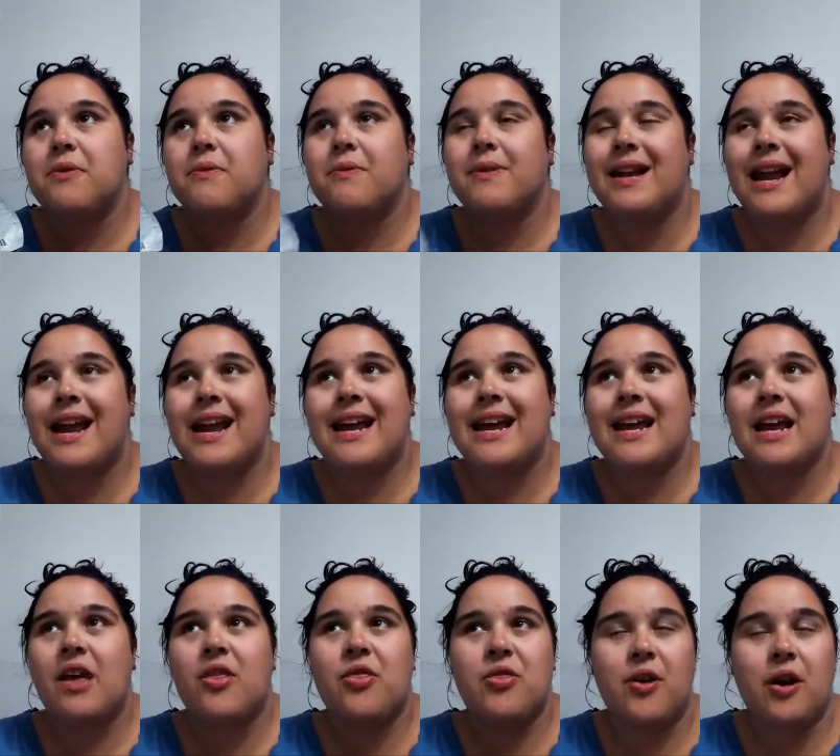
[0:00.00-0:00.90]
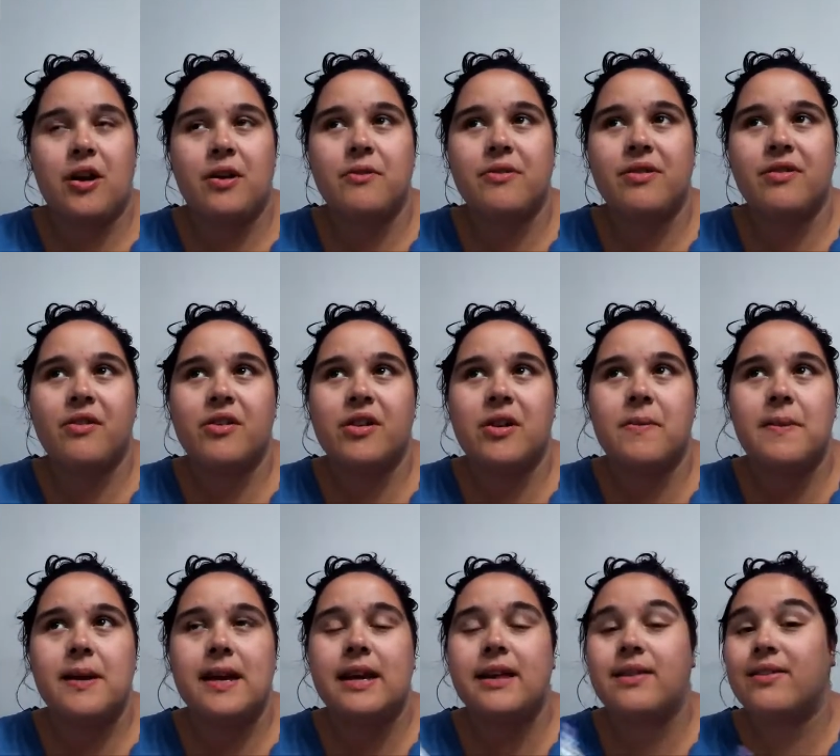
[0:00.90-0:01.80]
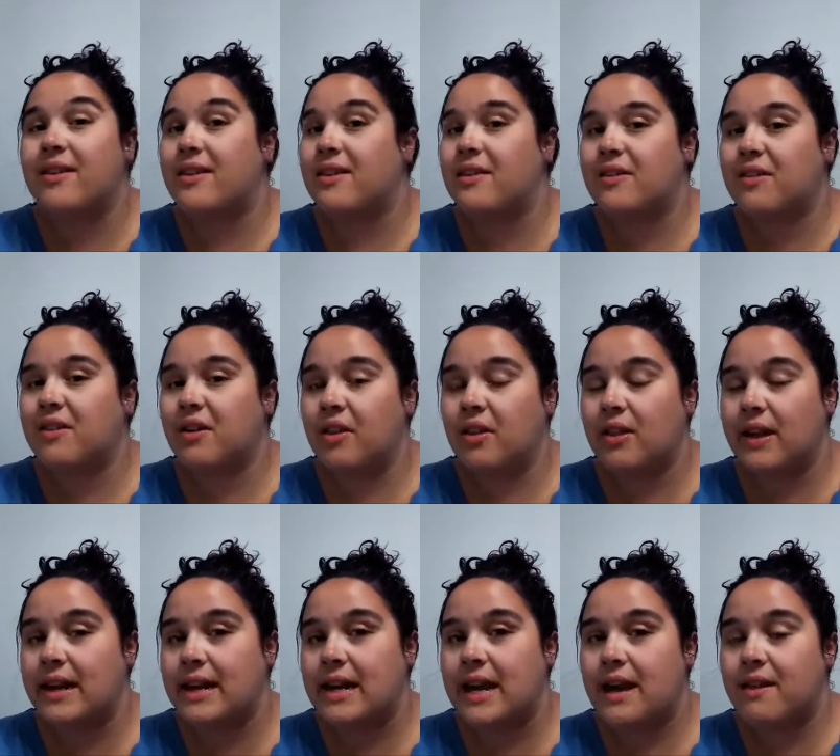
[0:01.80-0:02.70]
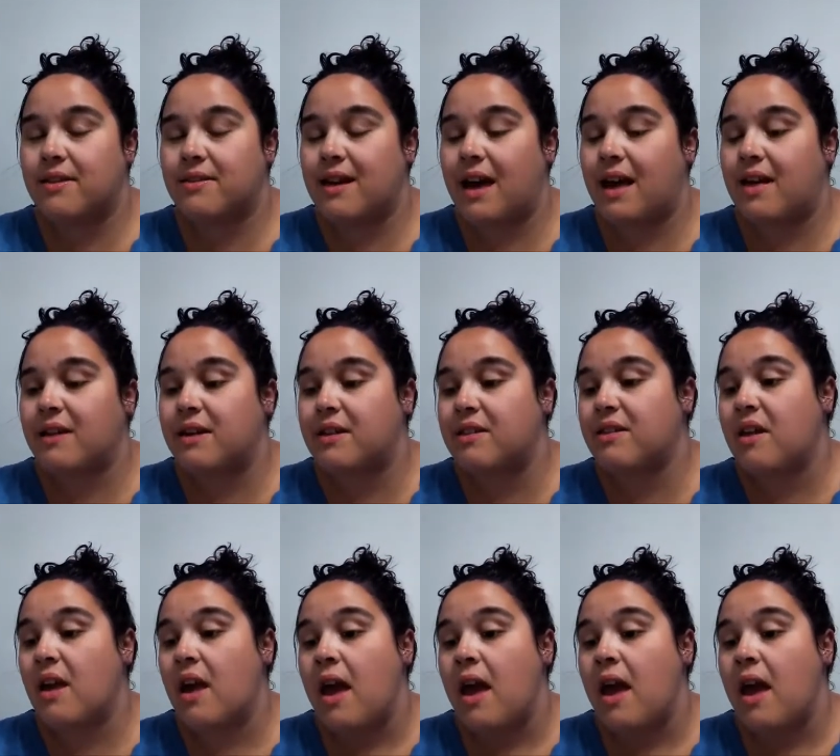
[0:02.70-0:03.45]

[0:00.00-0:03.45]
what I thought it was going to be the lady at Sally's